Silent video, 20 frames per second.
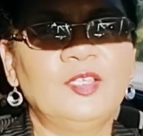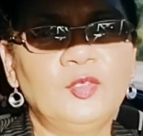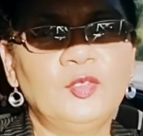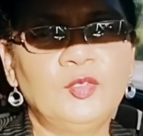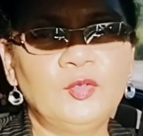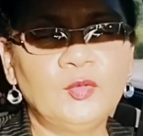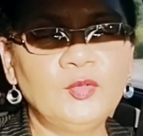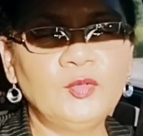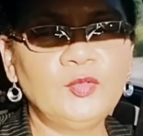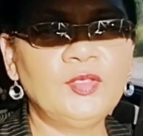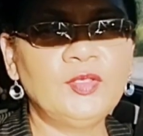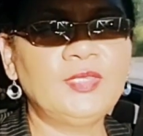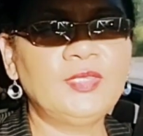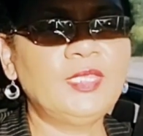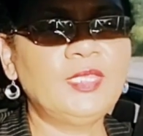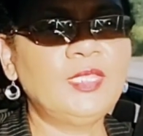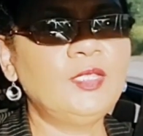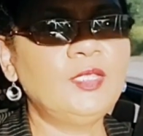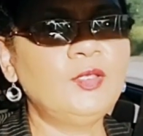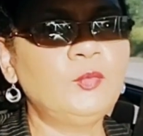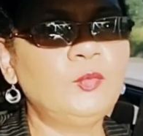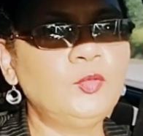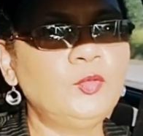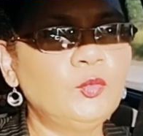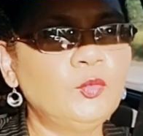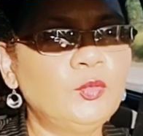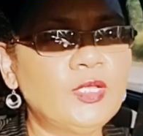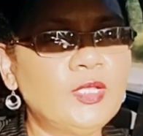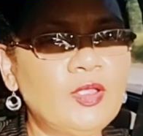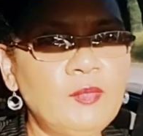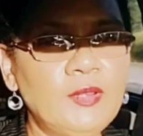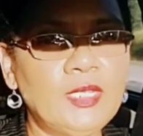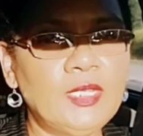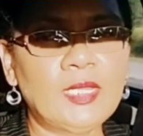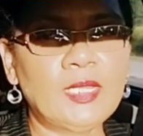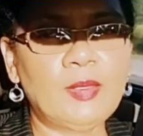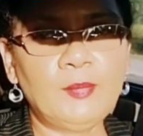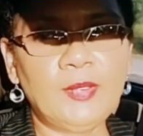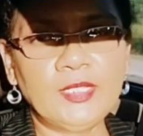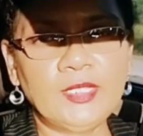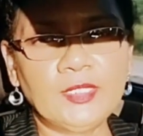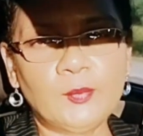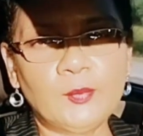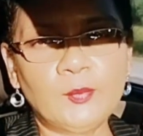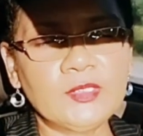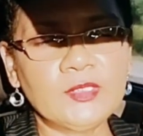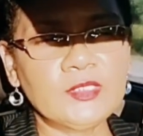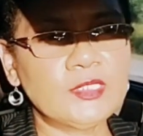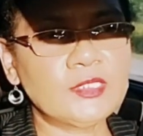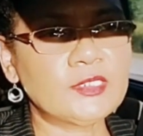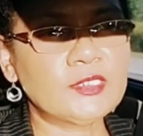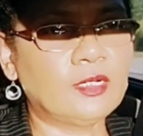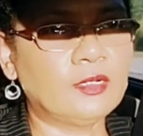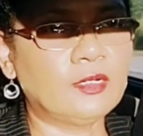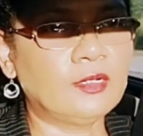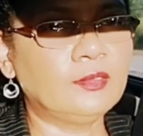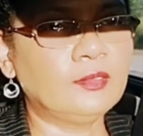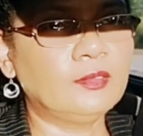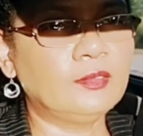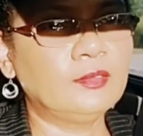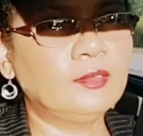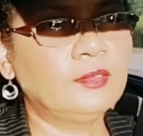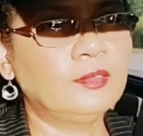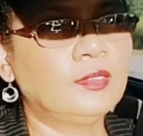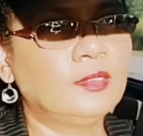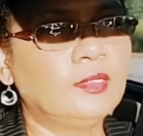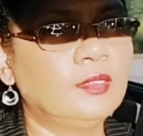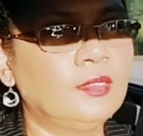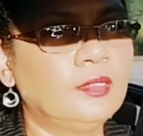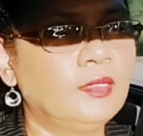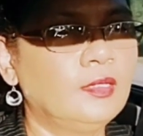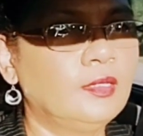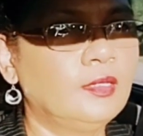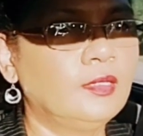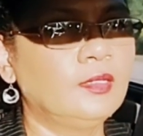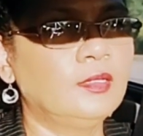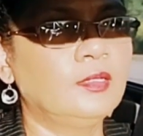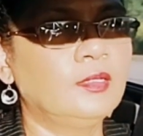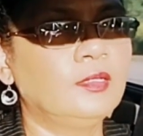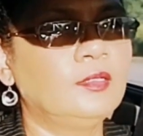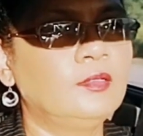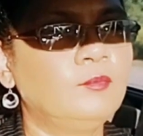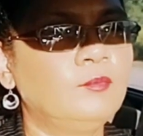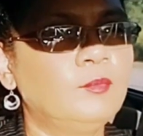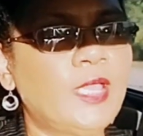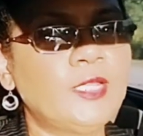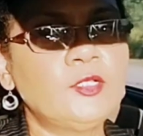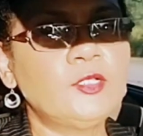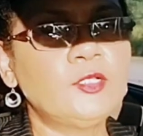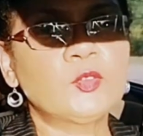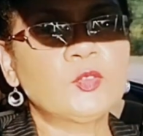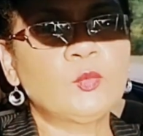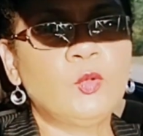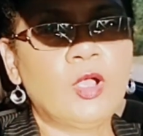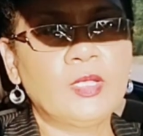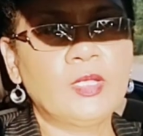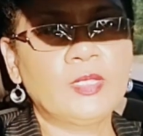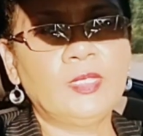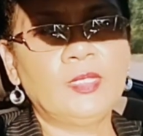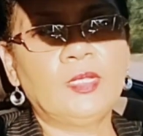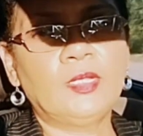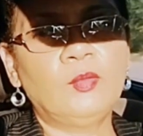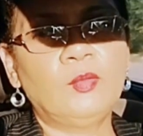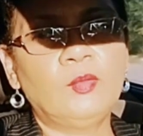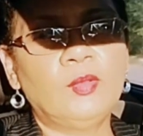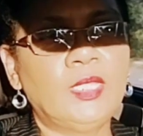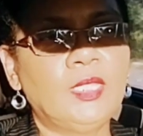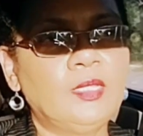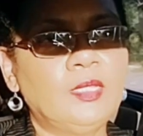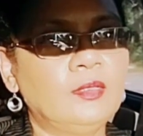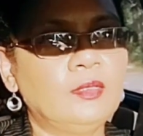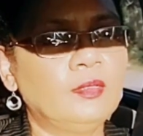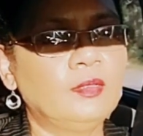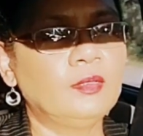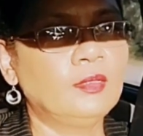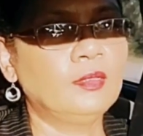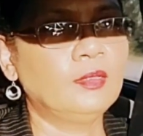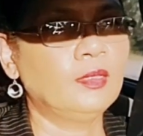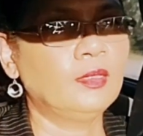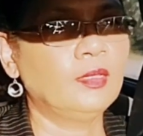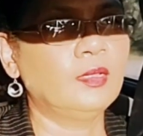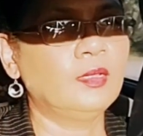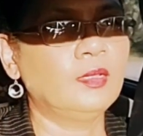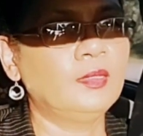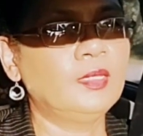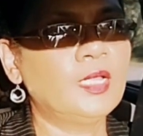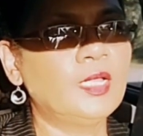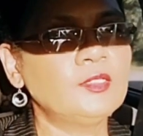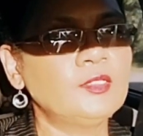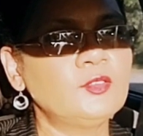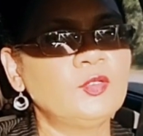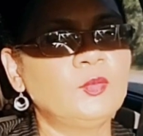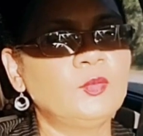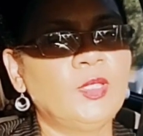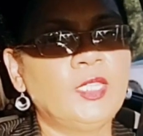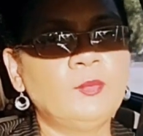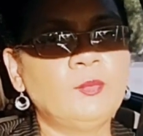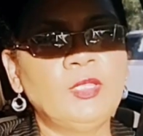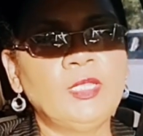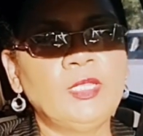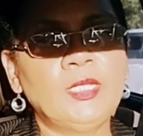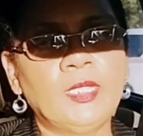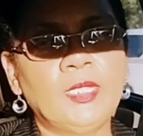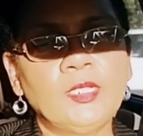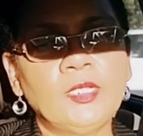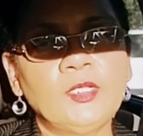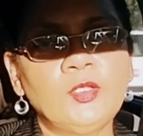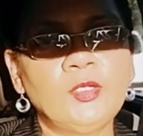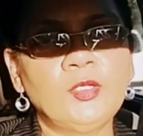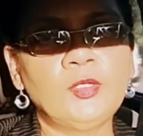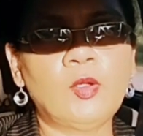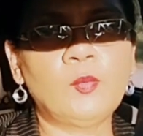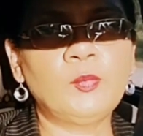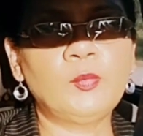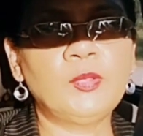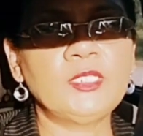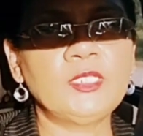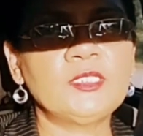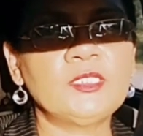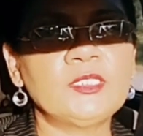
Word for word: Don't you think you would have been in a better position by just walking away than to end being ending up in